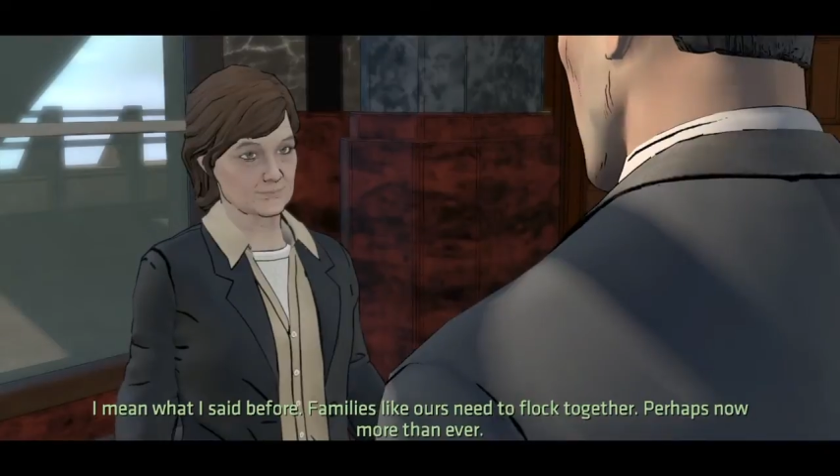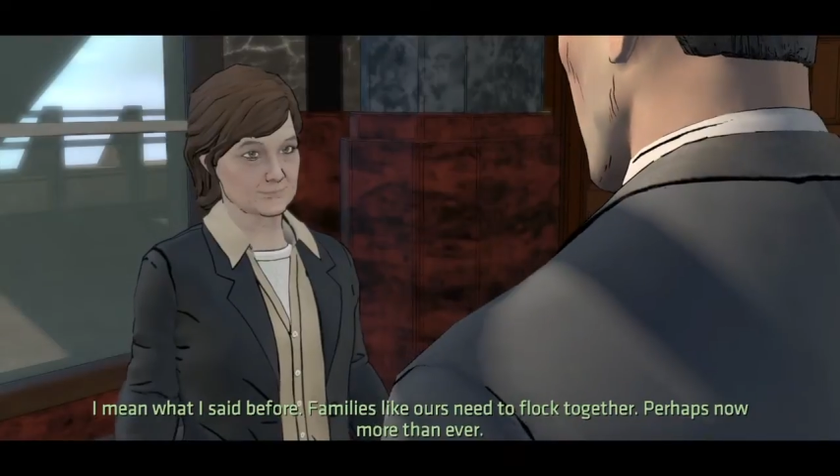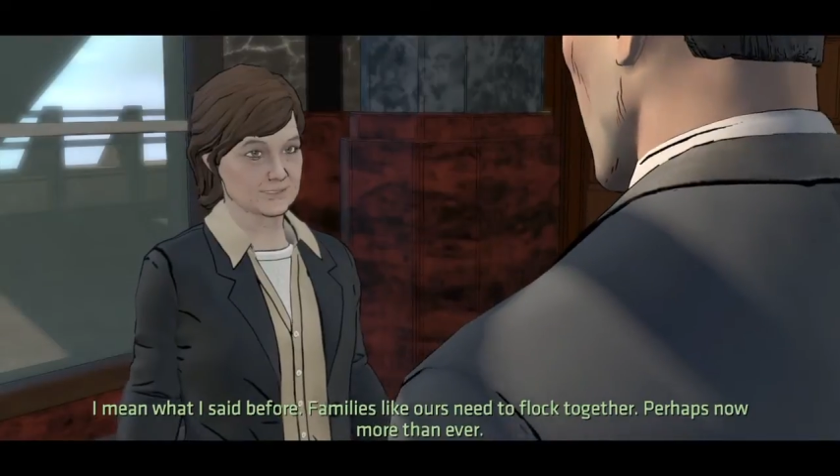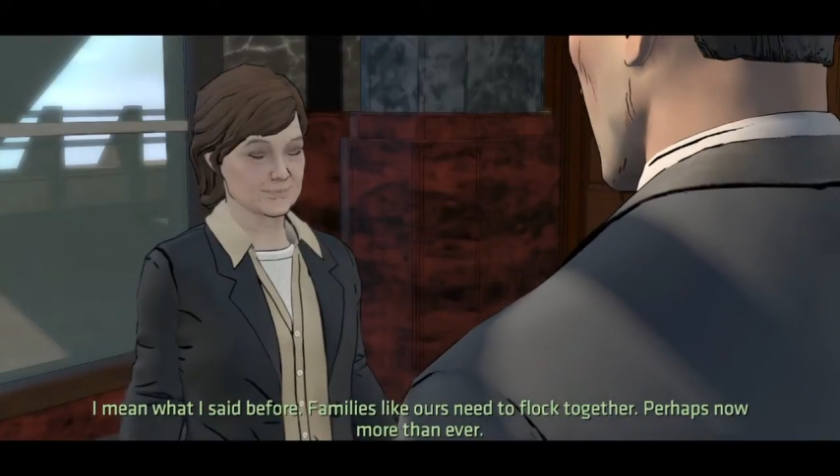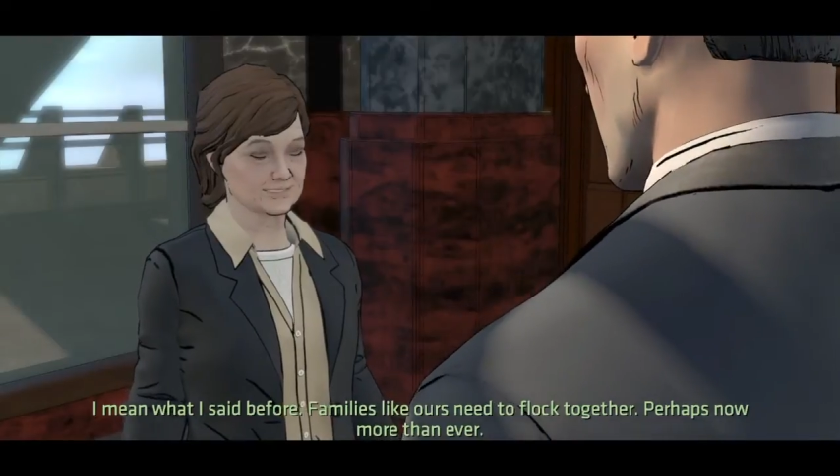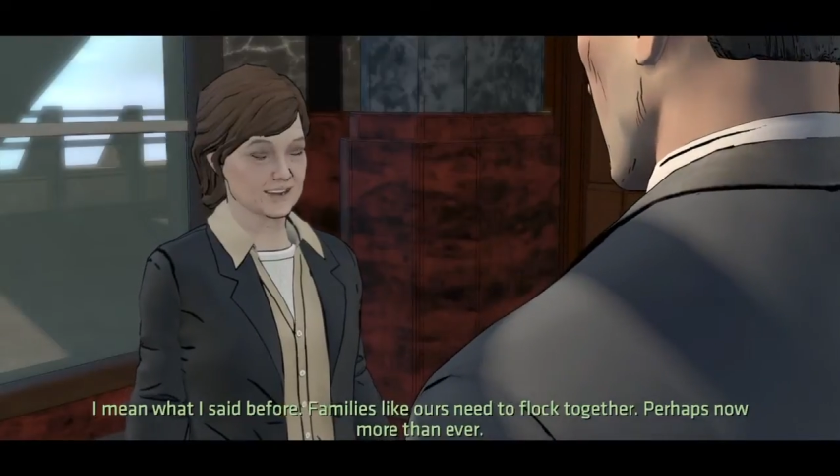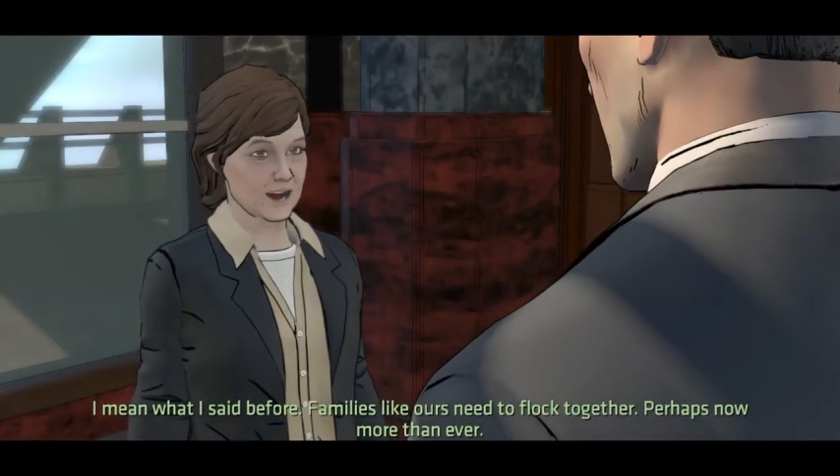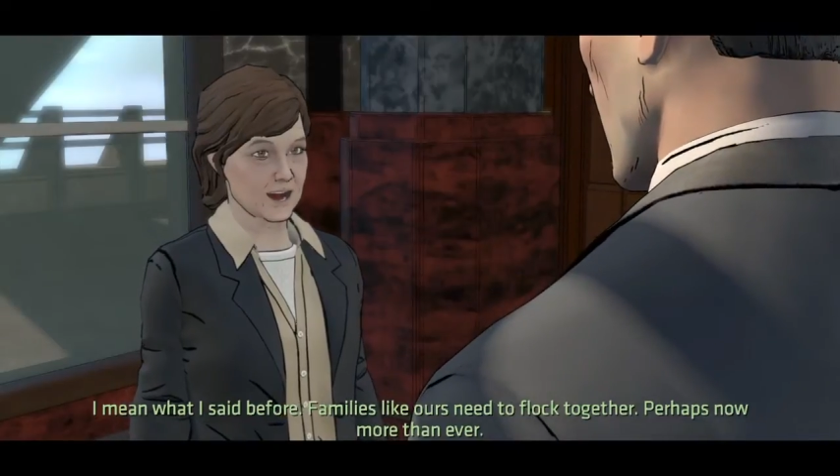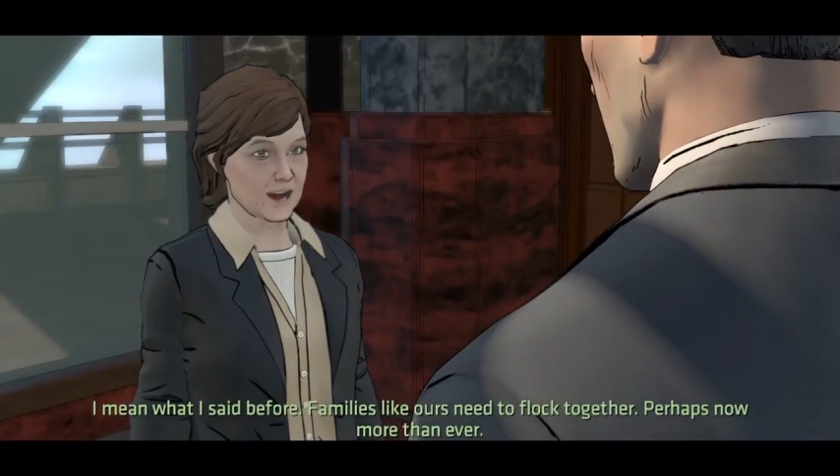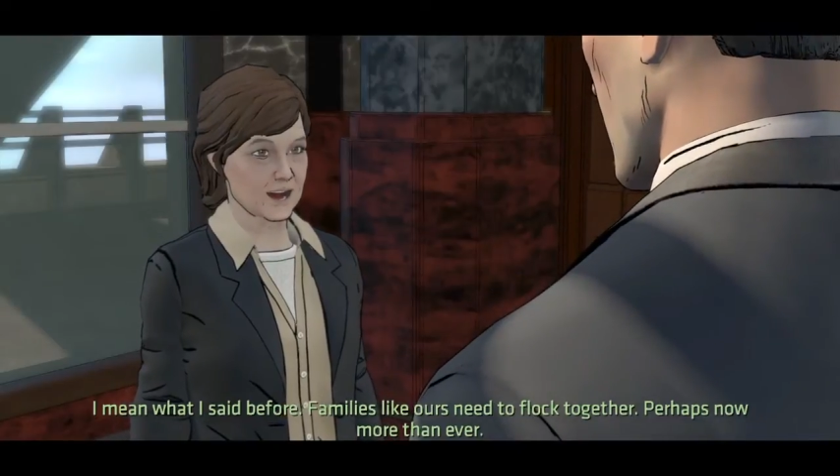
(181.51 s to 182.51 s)
Perhaps
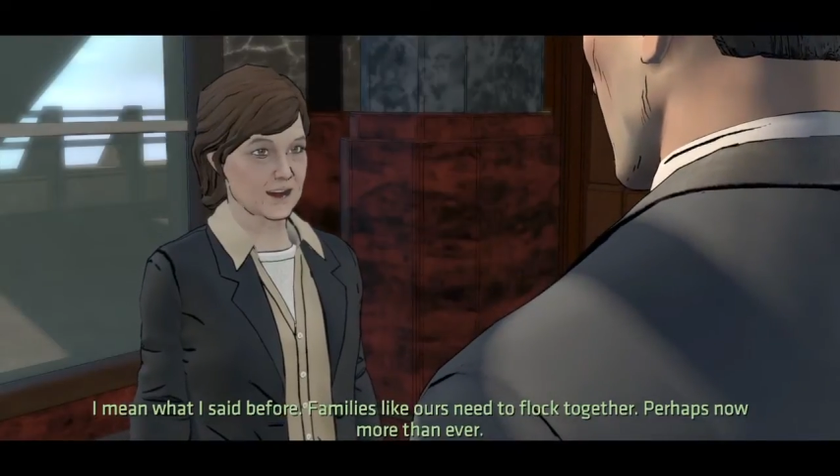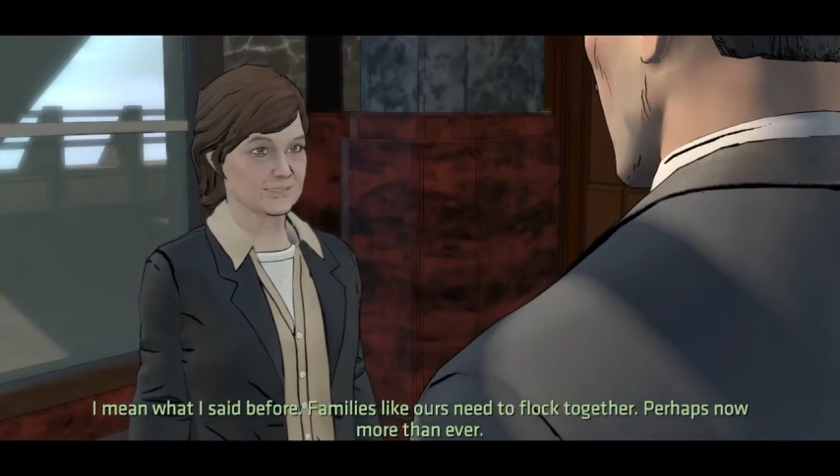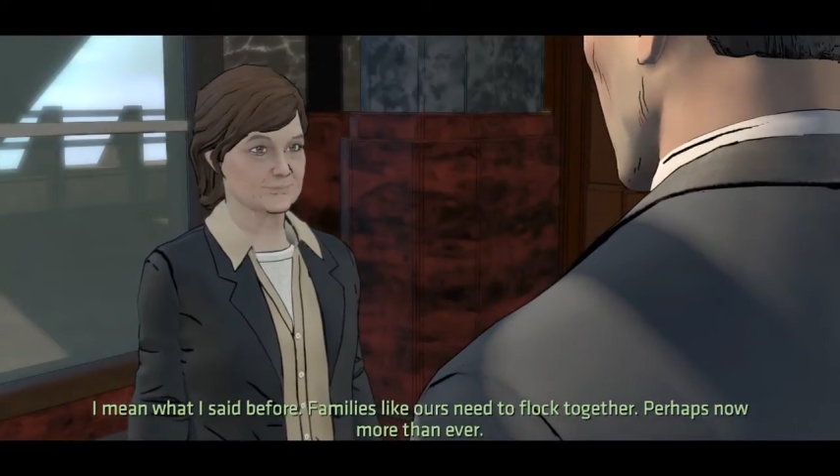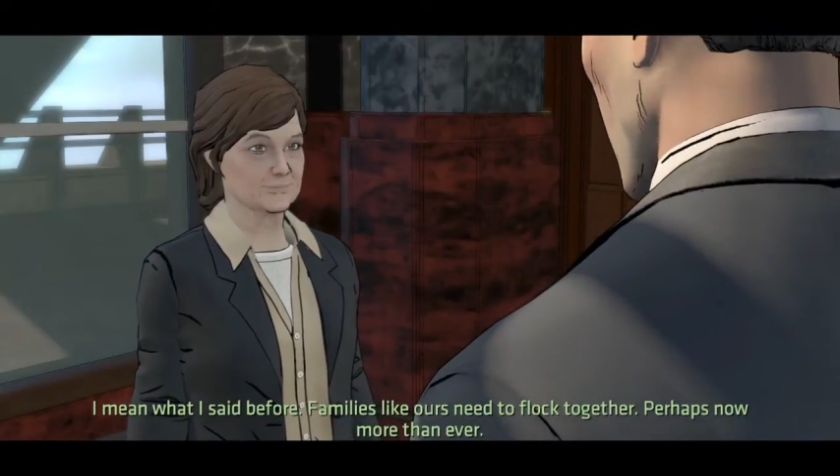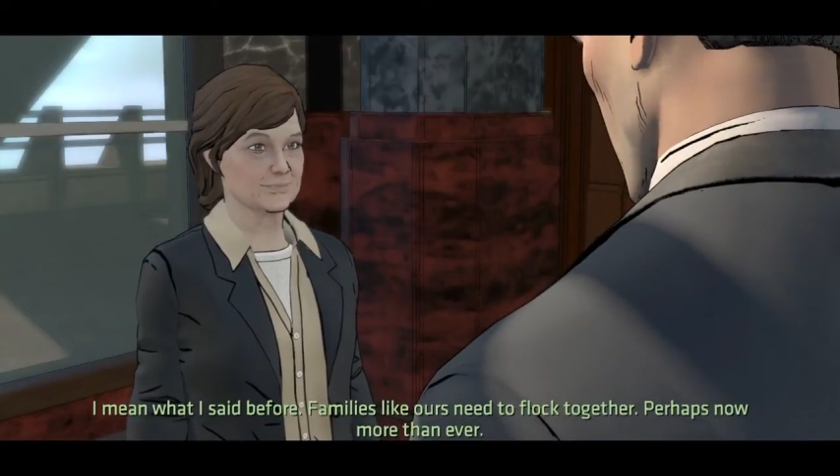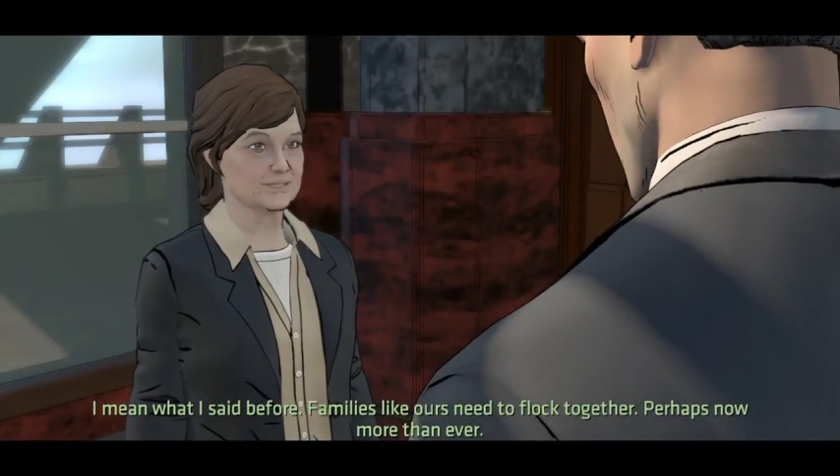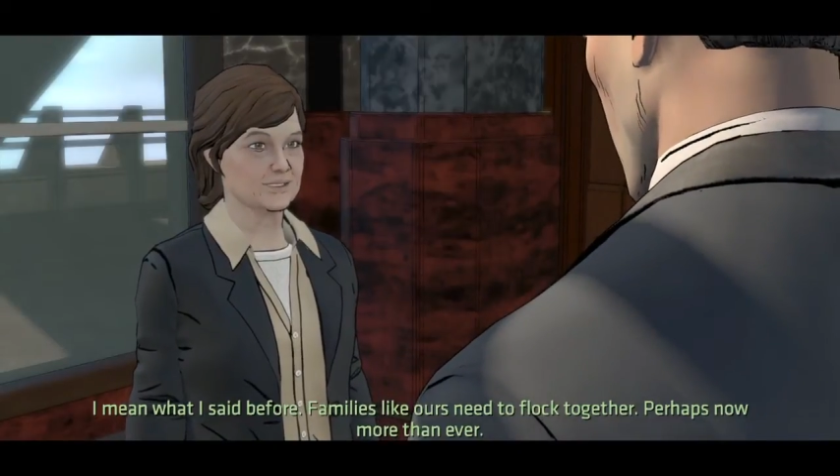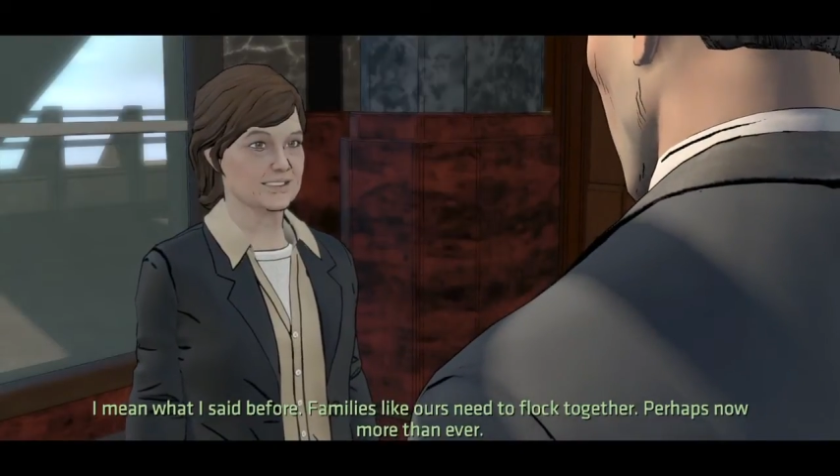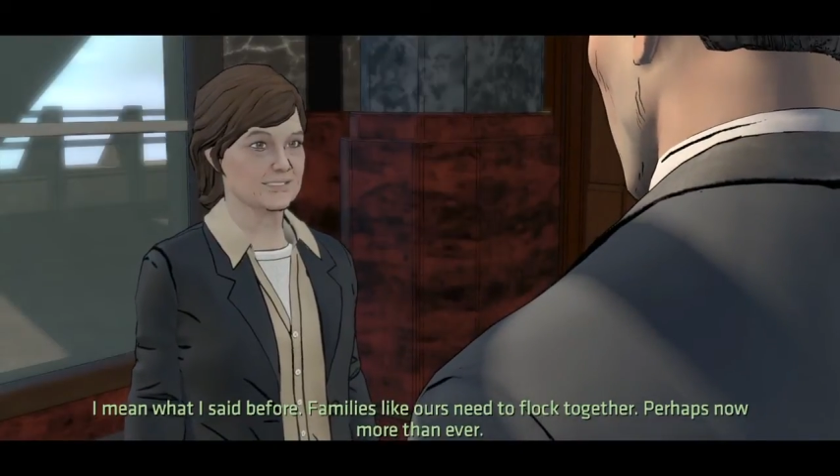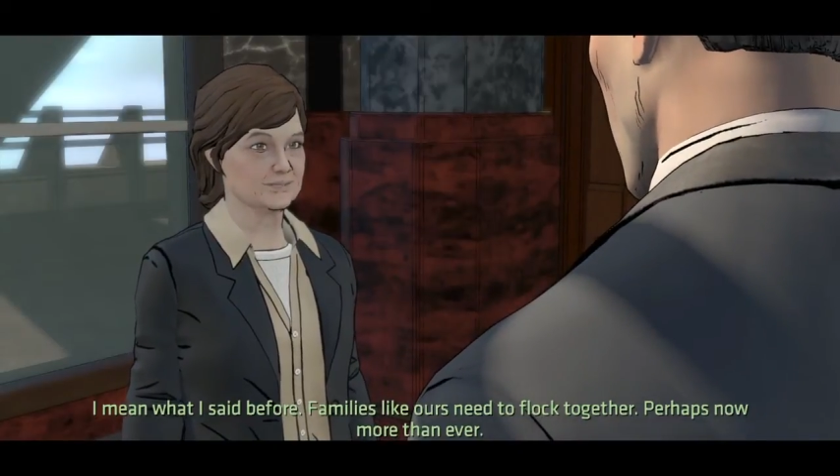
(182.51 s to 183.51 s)
now more
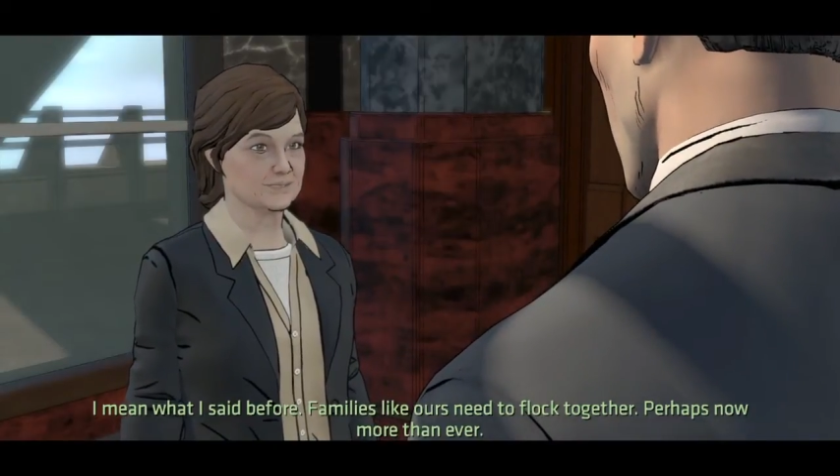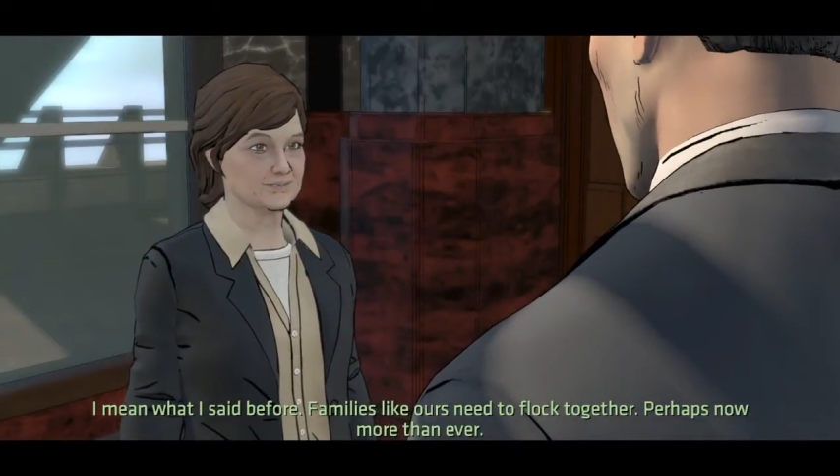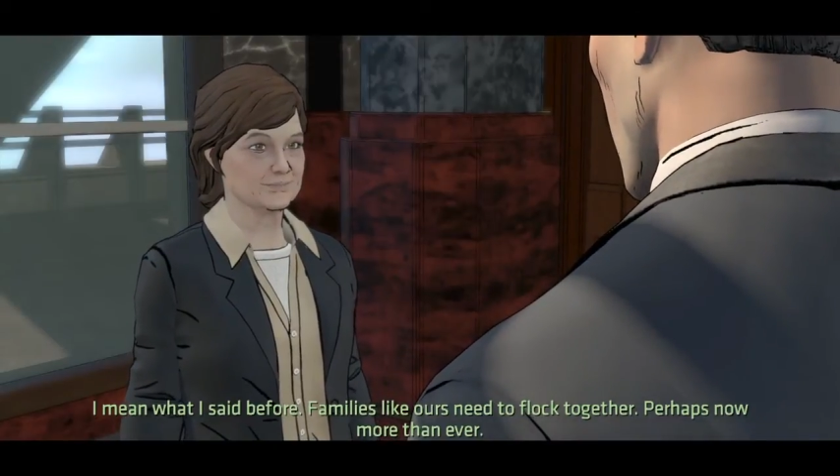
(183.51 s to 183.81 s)
than ever.